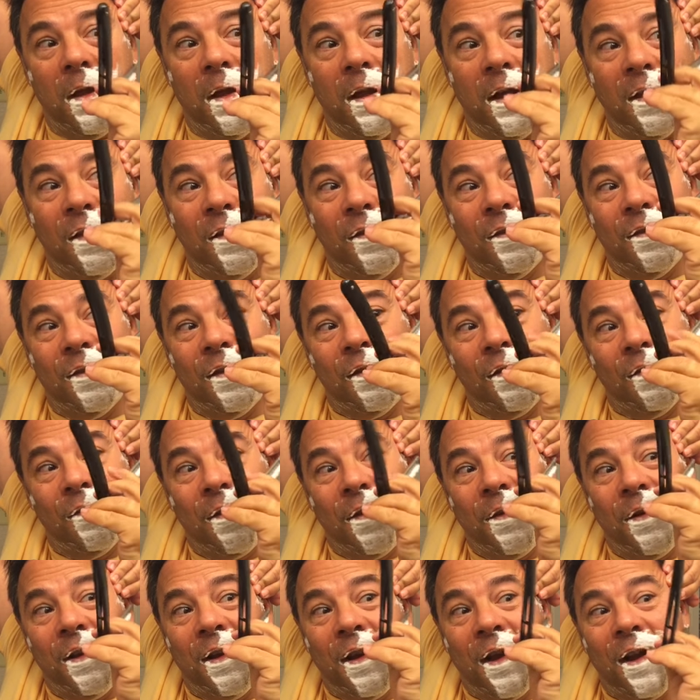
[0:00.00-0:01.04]
That's this is
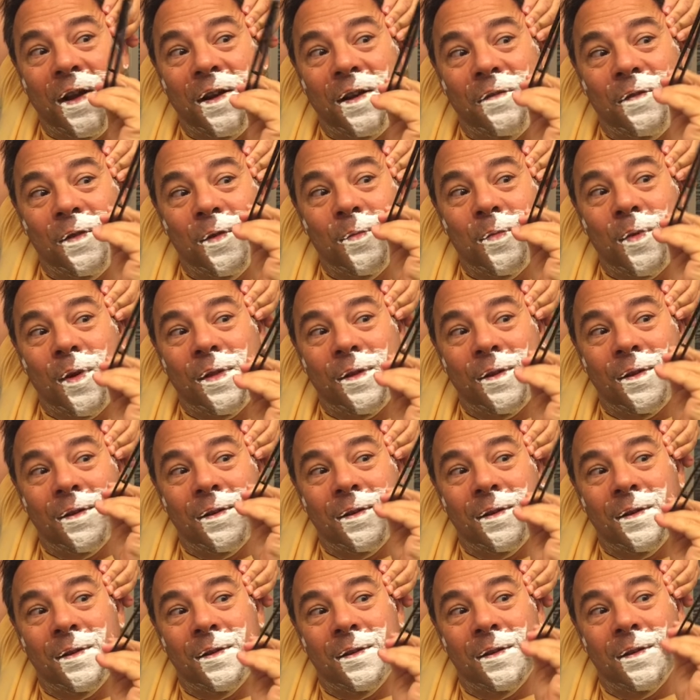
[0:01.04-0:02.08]
very kind of you, brother.
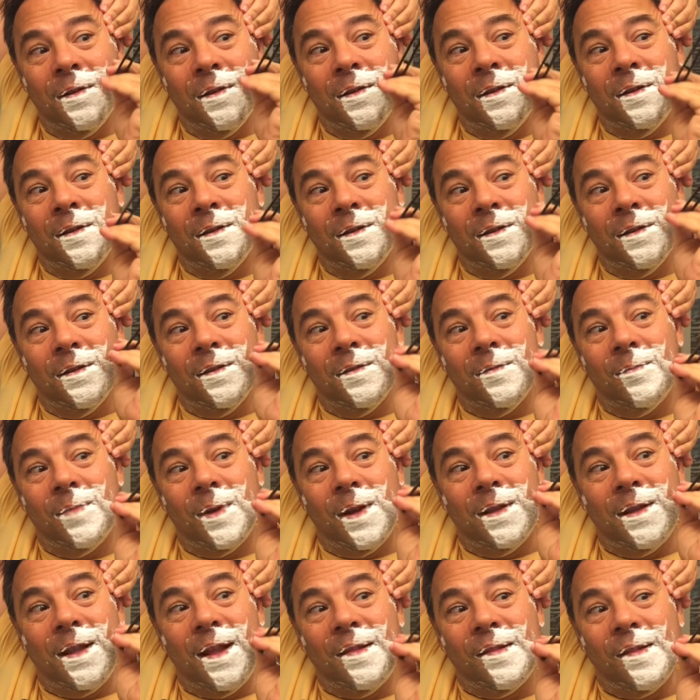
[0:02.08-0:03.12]

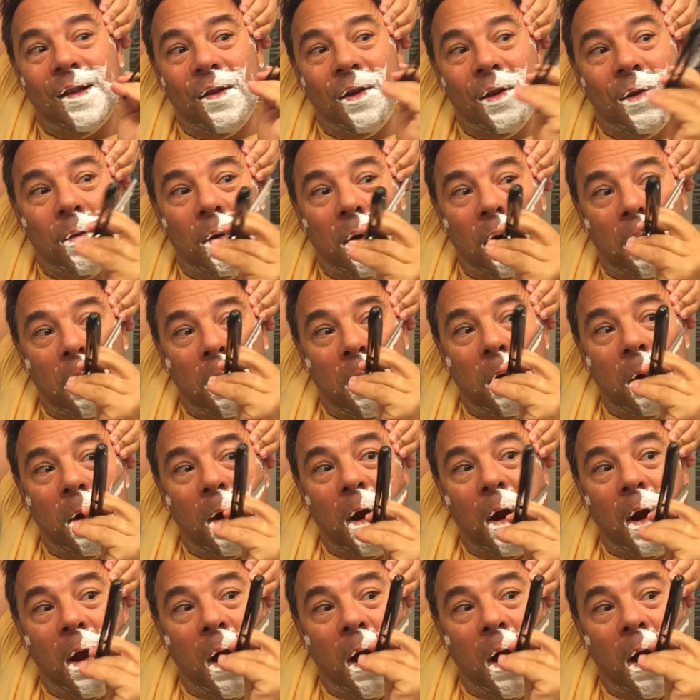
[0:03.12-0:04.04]
But that's how you are here